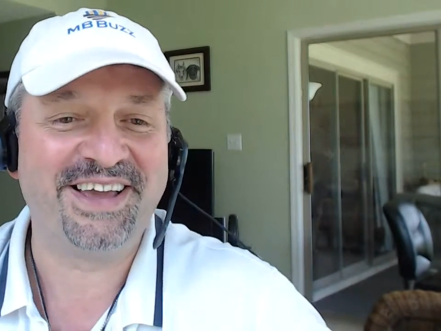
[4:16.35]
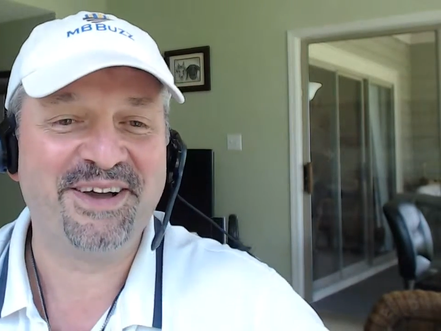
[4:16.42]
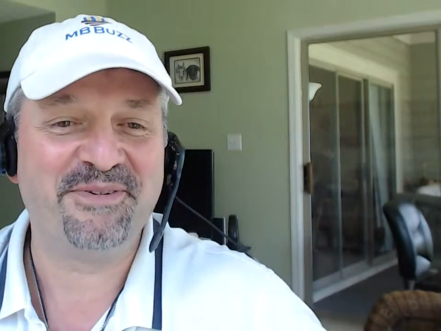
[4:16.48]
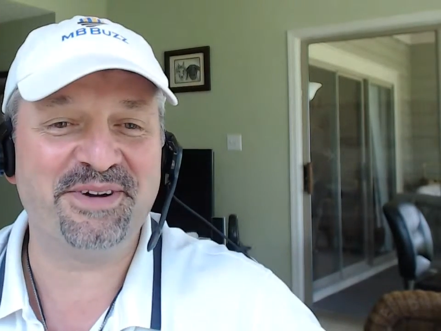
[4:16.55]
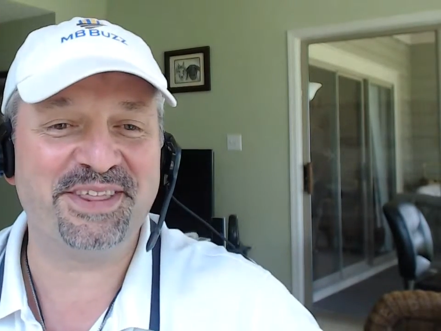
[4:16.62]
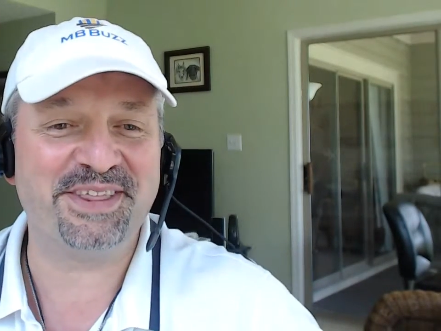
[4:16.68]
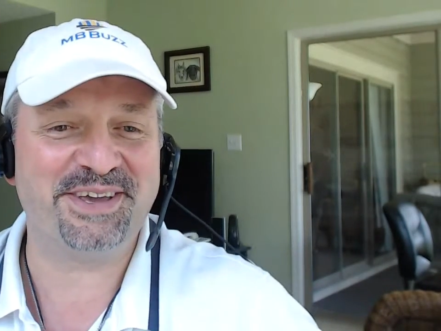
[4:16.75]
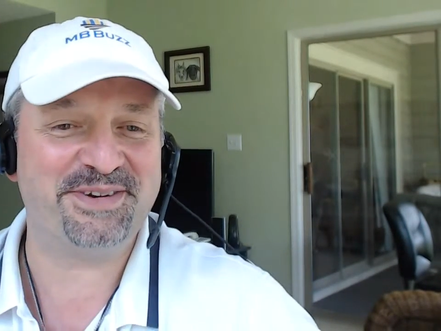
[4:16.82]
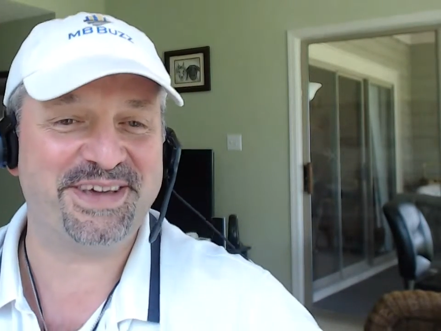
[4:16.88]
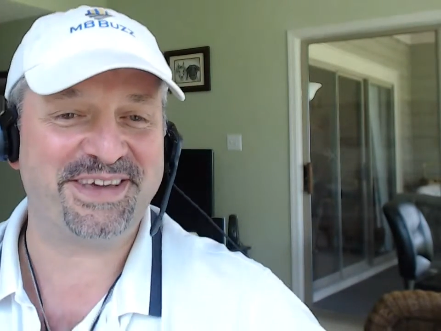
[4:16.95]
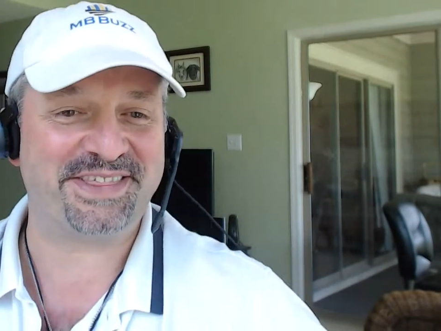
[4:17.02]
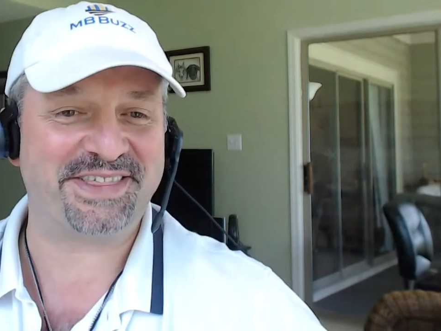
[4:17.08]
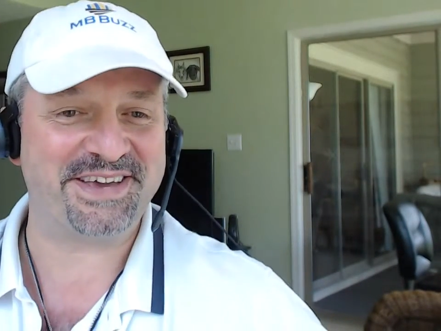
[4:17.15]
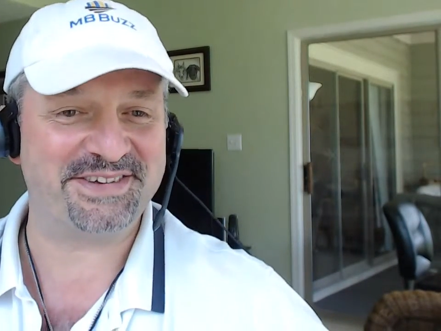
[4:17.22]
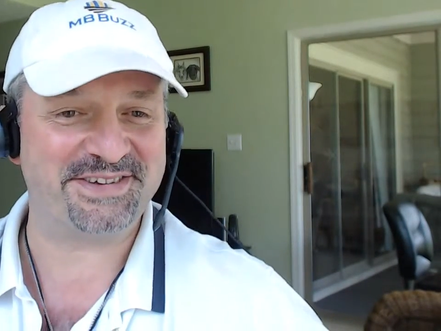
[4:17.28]
One of the
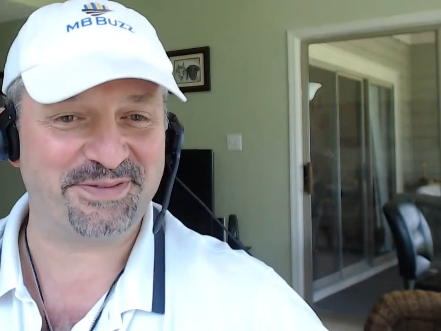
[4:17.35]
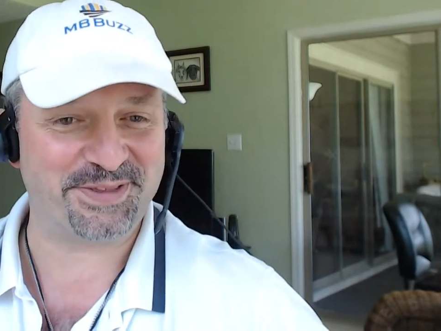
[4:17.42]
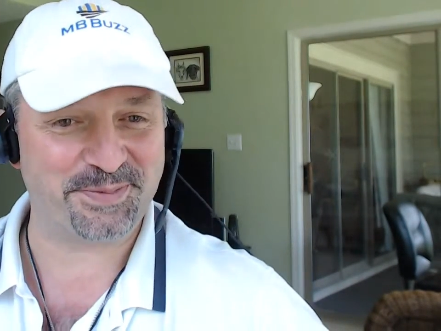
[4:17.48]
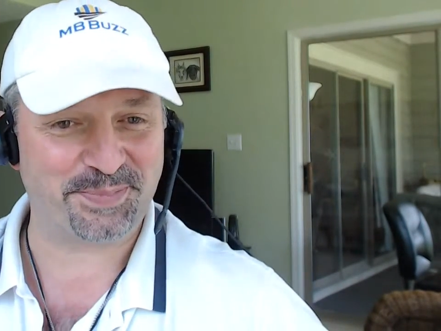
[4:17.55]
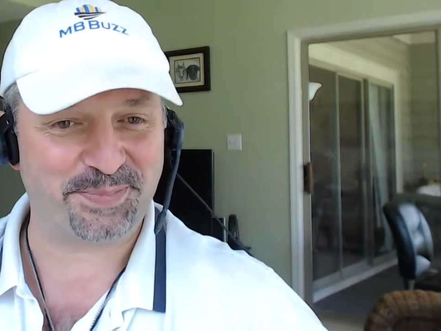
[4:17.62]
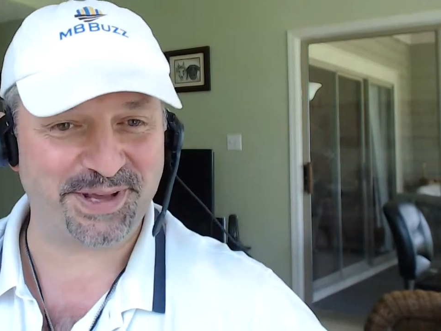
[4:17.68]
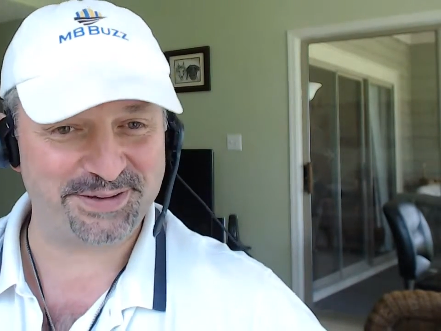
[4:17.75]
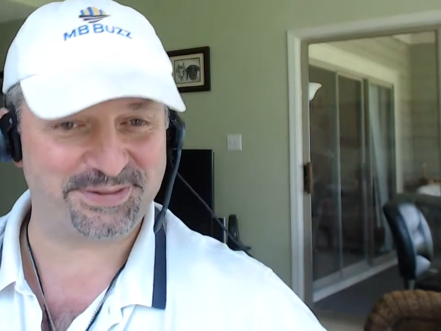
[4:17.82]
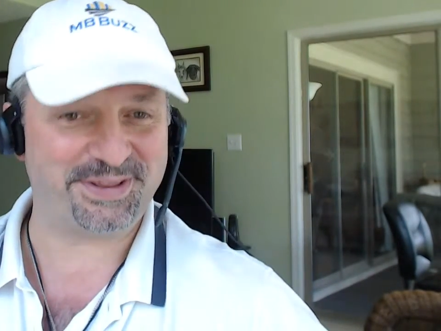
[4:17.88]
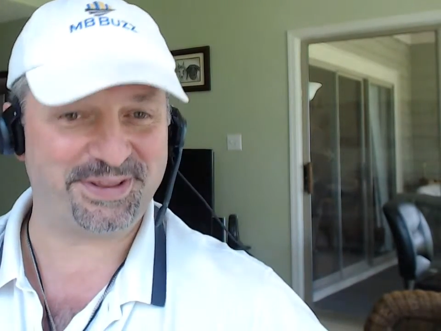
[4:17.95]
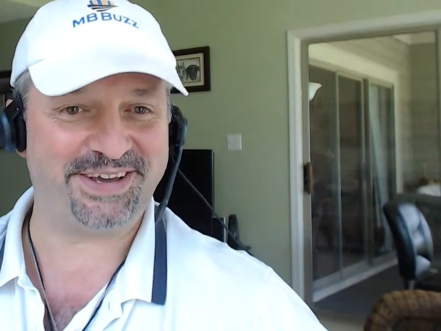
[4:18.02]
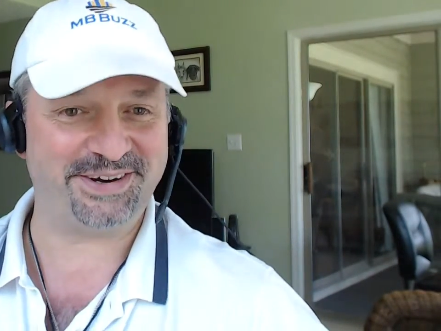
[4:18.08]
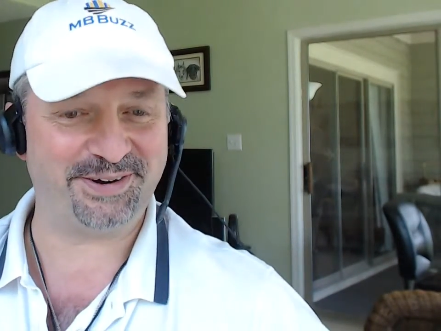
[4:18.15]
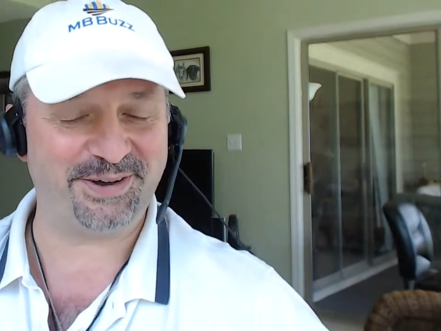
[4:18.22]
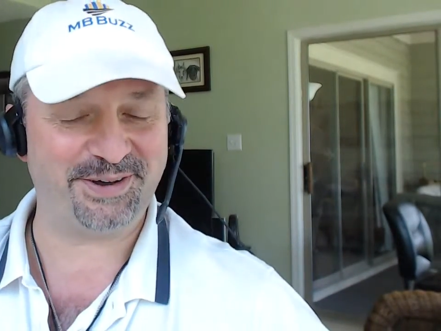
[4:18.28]
unique things of the place
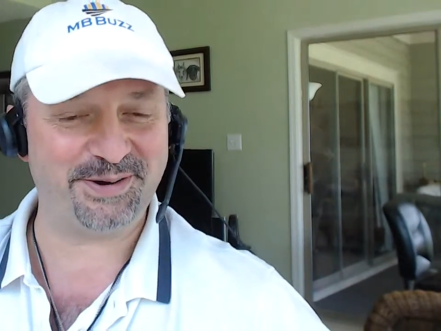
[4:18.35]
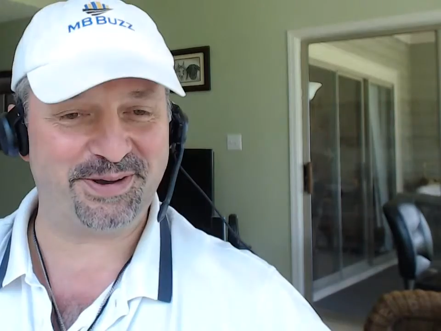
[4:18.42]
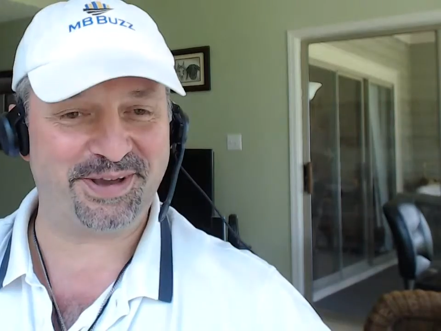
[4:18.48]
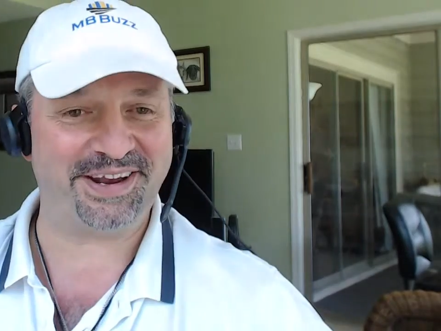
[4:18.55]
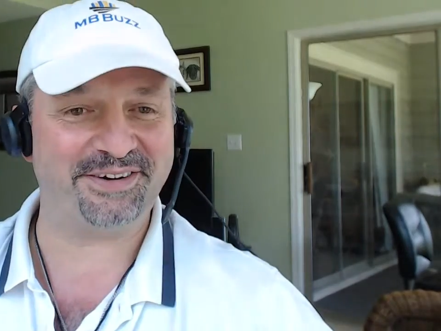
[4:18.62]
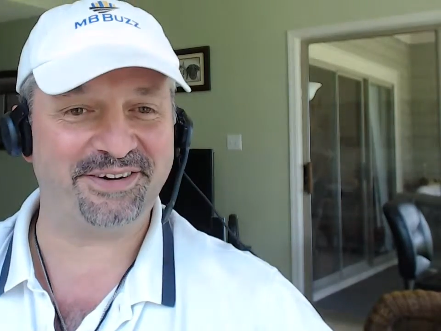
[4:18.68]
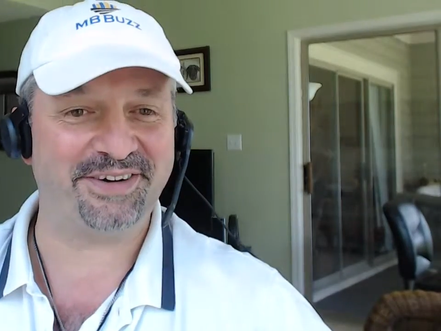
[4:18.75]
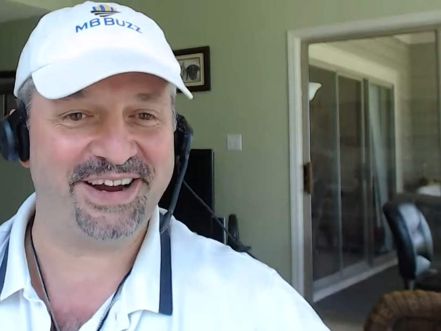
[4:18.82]
that you're located